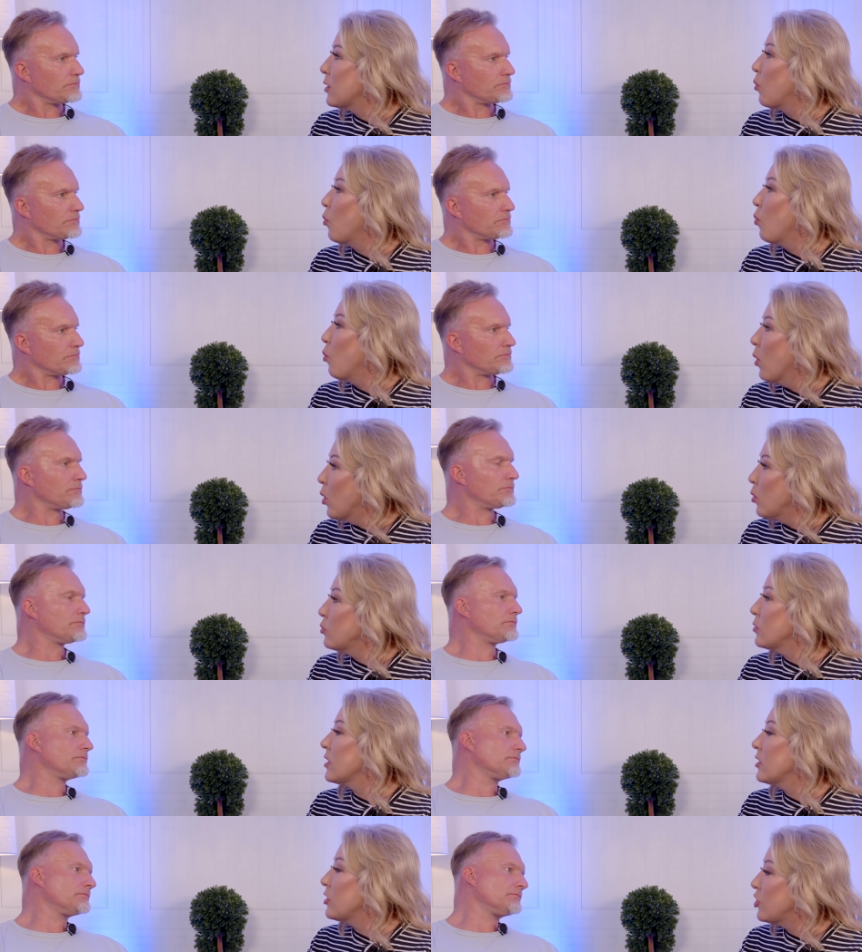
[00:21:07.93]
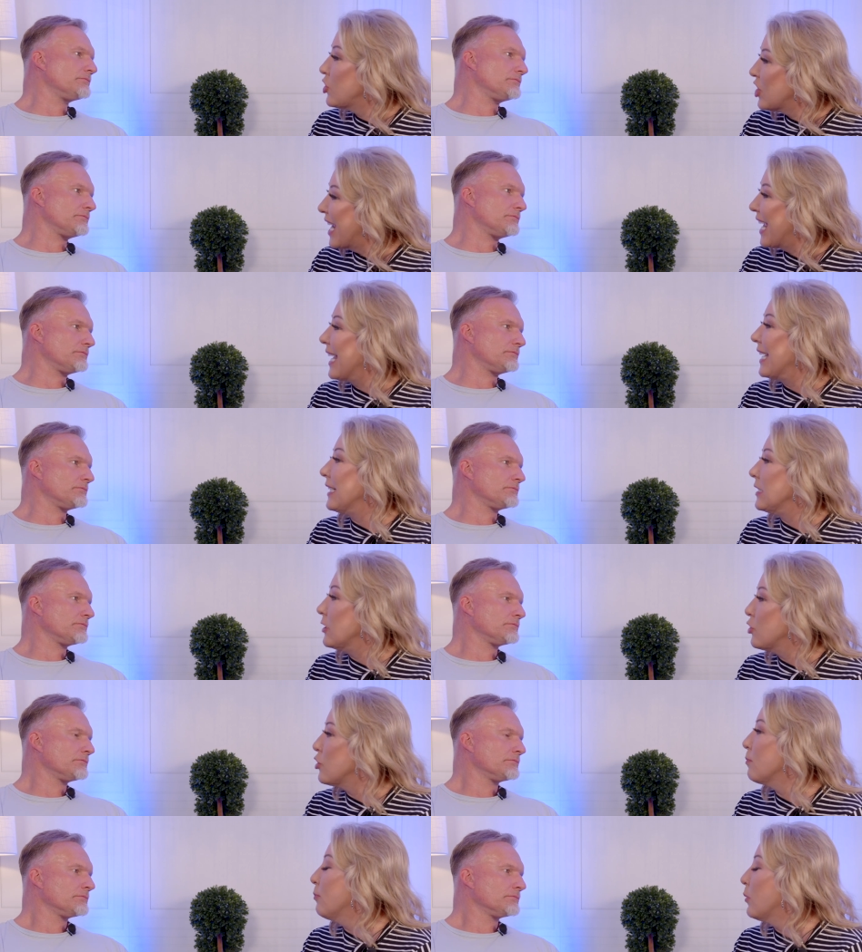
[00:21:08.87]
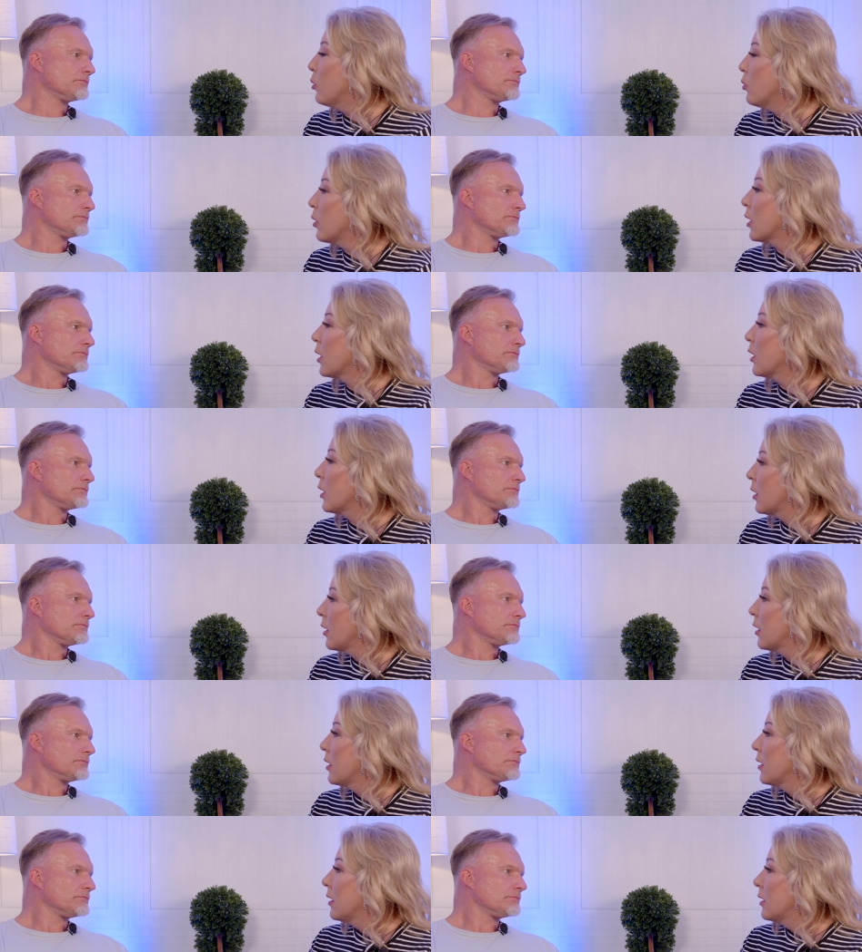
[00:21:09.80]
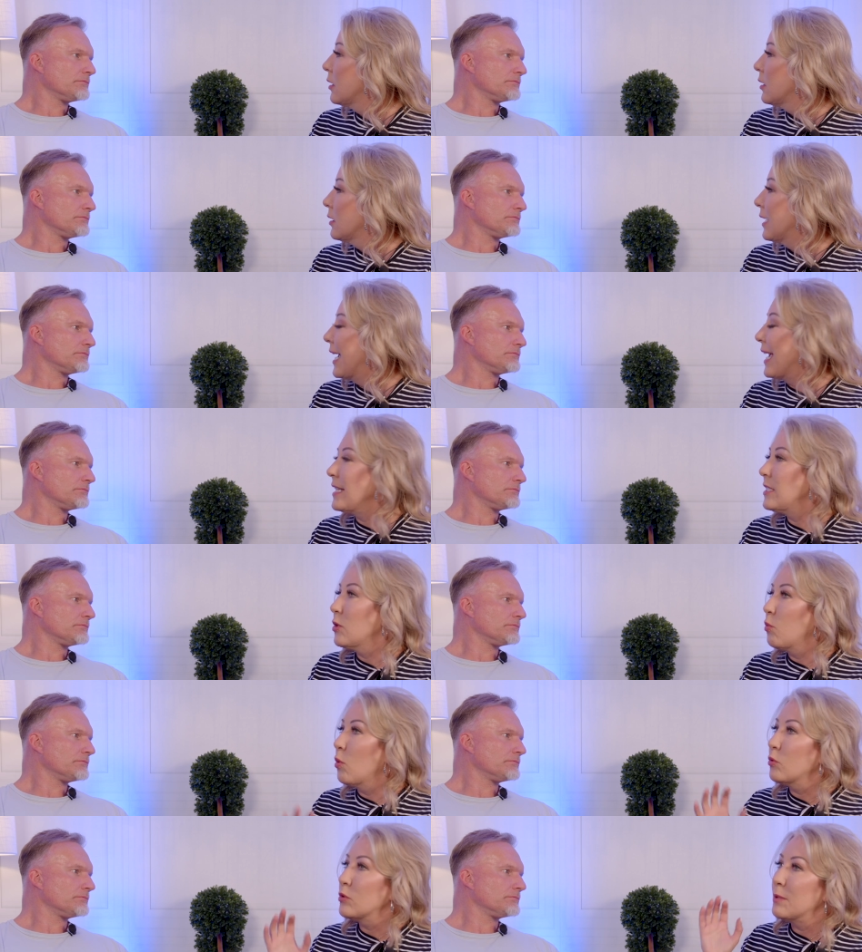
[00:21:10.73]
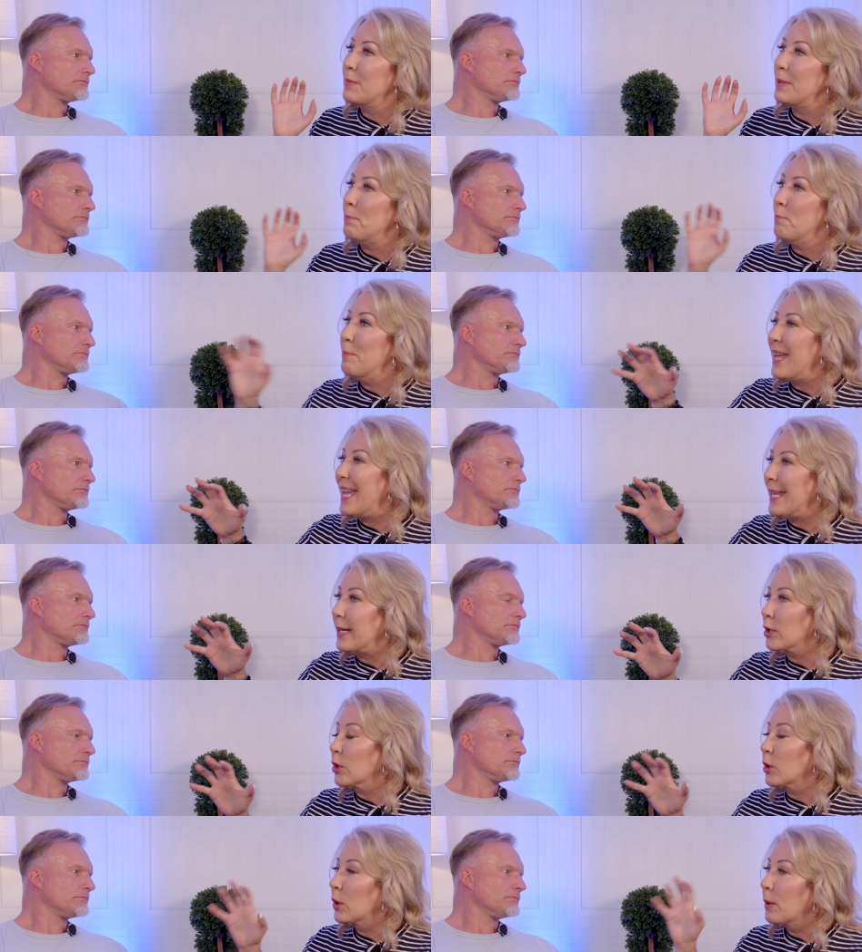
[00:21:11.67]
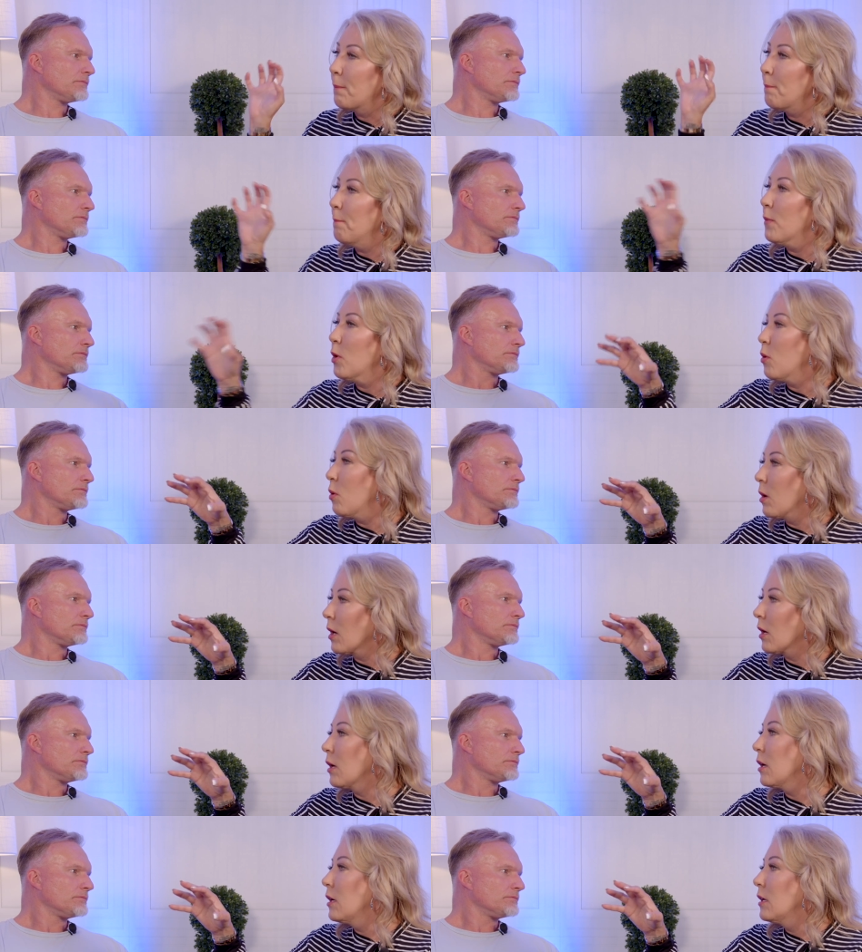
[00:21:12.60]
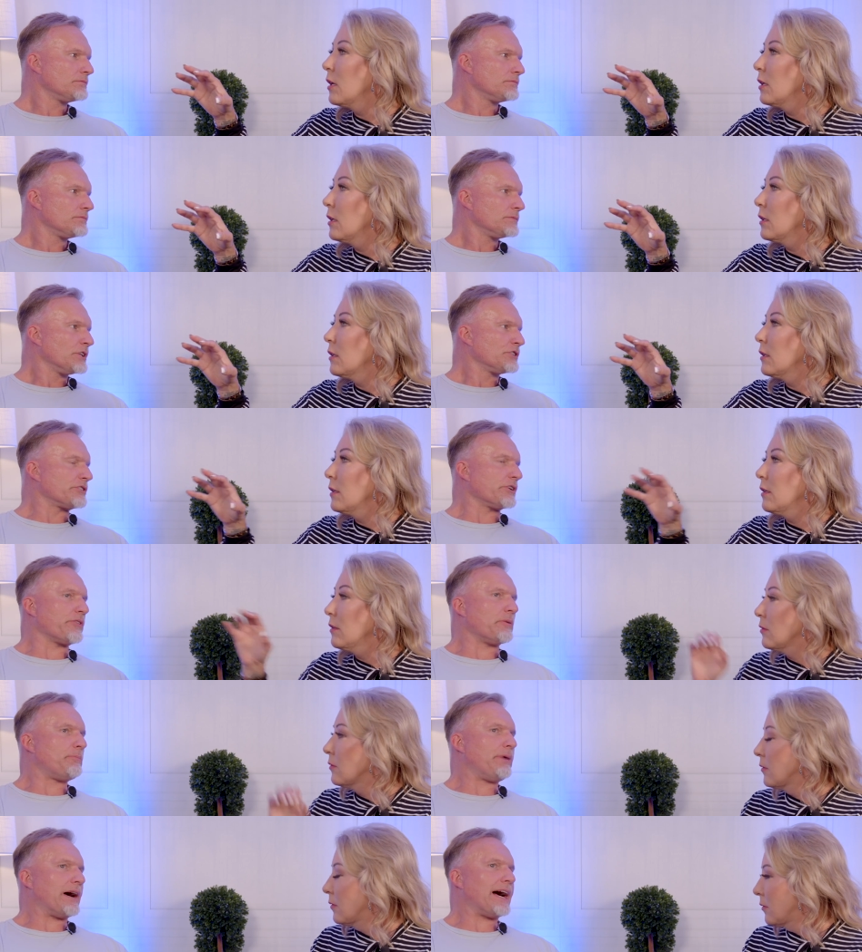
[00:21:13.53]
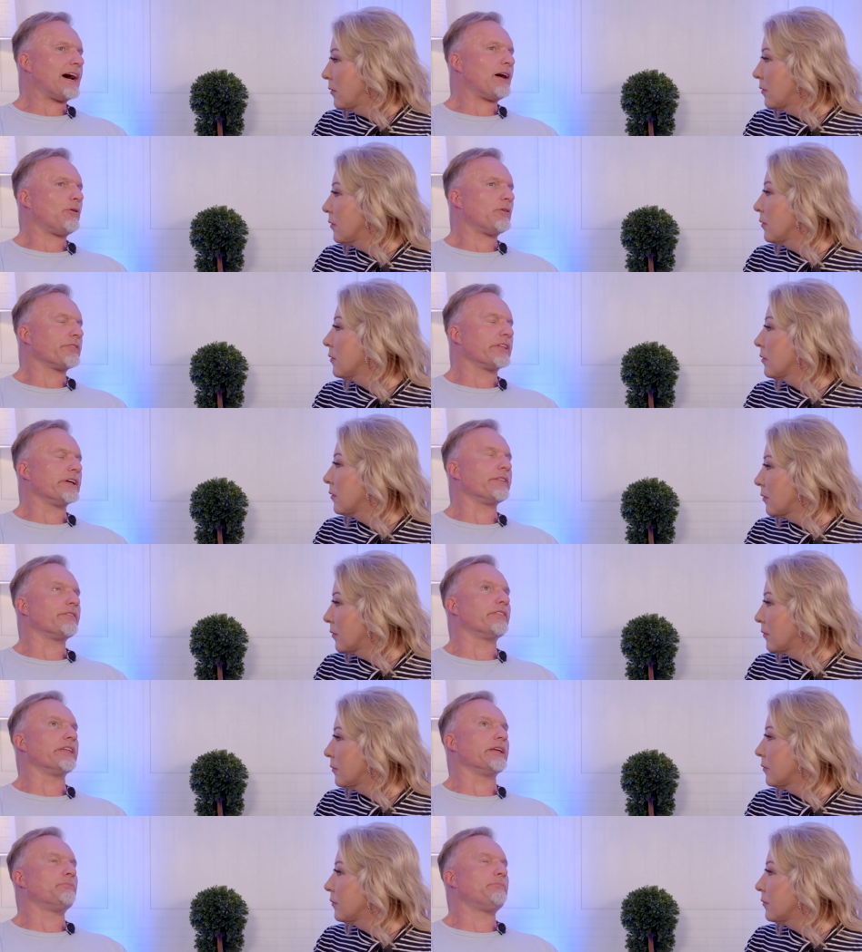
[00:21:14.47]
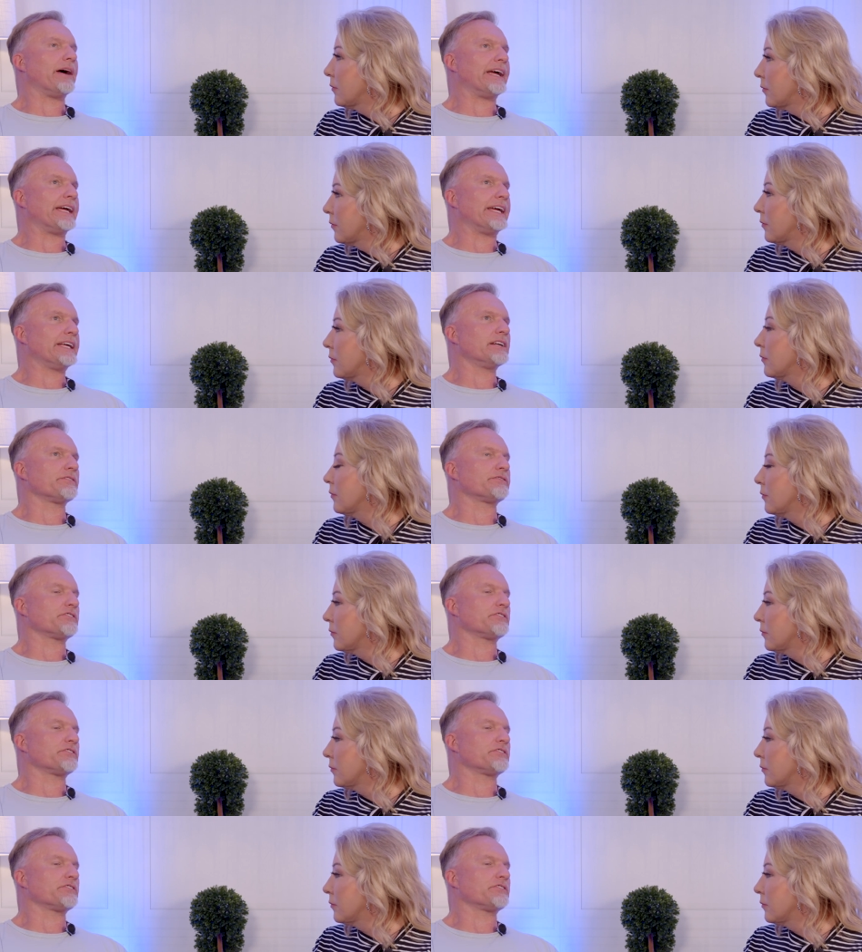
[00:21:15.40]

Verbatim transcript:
Speaker 1: to want change more. I had to want to be better more.
Speaker 2: So the power, the, the pain of